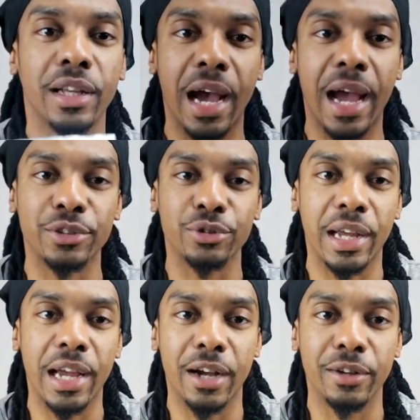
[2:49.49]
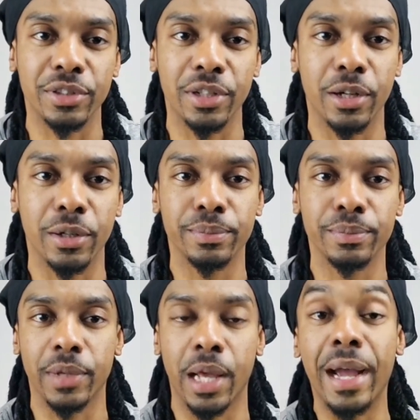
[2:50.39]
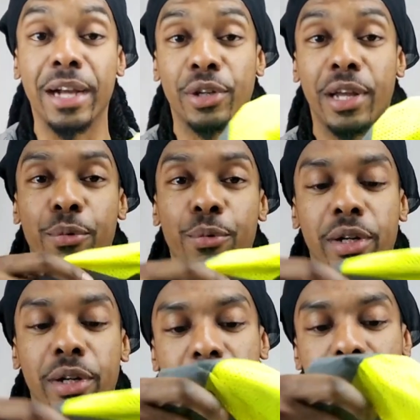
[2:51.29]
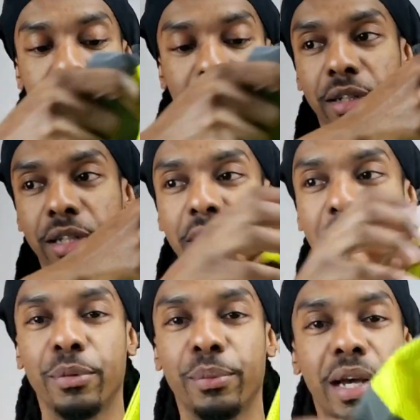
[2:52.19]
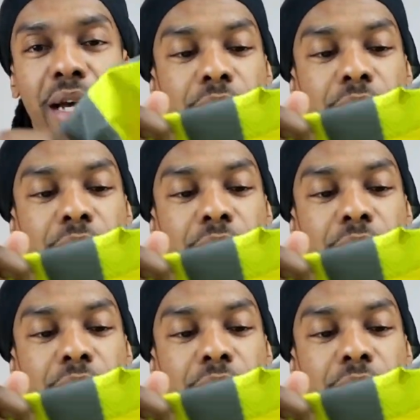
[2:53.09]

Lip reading: I actually have some. I actually have one that's not in the bag.